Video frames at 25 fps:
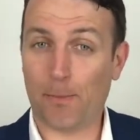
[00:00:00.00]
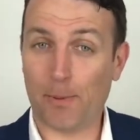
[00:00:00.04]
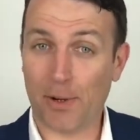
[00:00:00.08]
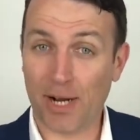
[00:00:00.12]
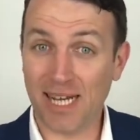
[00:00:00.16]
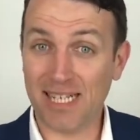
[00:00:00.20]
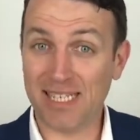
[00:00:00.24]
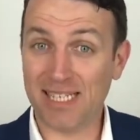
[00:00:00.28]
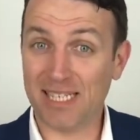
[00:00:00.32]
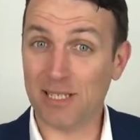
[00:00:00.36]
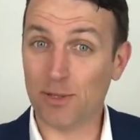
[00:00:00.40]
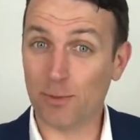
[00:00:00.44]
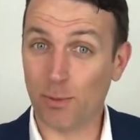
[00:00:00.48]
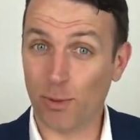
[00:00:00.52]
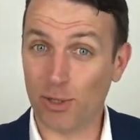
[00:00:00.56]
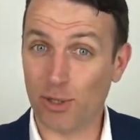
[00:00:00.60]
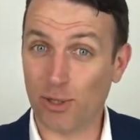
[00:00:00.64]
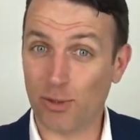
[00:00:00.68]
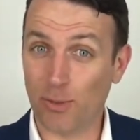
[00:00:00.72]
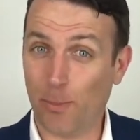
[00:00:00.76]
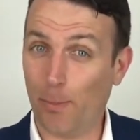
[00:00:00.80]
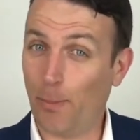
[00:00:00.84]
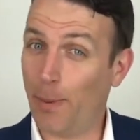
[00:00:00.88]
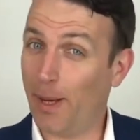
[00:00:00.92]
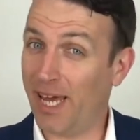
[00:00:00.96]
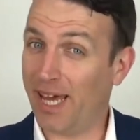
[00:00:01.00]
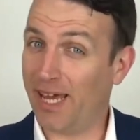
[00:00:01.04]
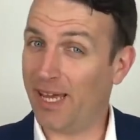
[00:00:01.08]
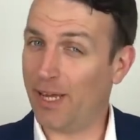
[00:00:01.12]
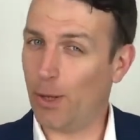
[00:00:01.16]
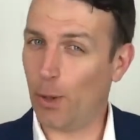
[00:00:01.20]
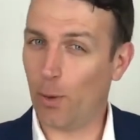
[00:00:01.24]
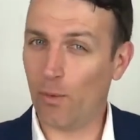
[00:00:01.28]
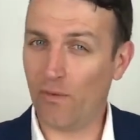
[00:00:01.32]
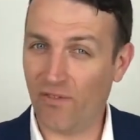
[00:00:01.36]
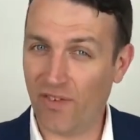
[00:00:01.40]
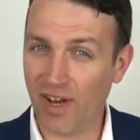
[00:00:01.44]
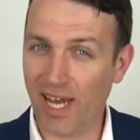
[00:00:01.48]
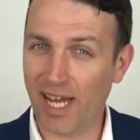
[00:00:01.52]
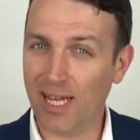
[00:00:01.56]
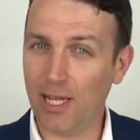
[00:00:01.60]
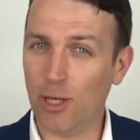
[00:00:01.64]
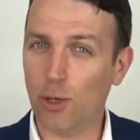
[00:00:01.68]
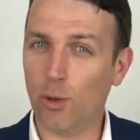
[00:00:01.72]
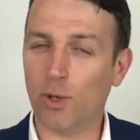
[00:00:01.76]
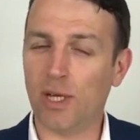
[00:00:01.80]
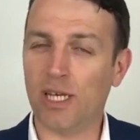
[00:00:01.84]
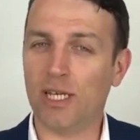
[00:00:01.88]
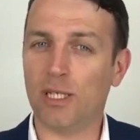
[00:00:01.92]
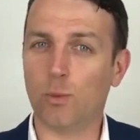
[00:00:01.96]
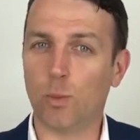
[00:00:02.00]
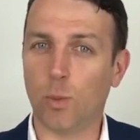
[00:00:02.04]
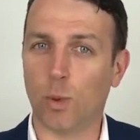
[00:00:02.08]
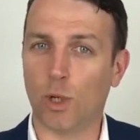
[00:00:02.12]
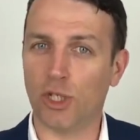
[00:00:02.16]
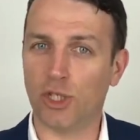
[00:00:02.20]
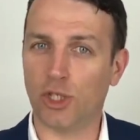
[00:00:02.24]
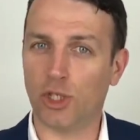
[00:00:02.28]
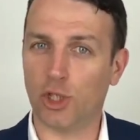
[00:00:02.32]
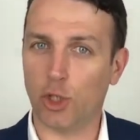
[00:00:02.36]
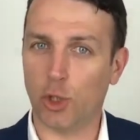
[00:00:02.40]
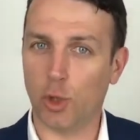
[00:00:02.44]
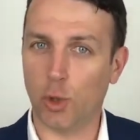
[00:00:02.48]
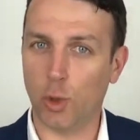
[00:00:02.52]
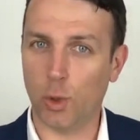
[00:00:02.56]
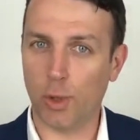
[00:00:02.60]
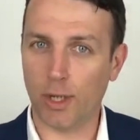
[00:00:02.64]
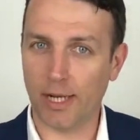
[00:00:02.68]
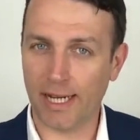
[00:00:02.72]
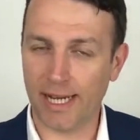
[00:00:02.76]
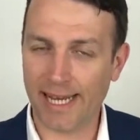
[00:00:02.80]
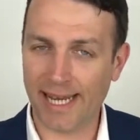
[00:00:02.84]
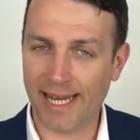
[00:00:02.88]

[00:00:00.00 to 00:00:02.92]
Price is what you pay, value is what you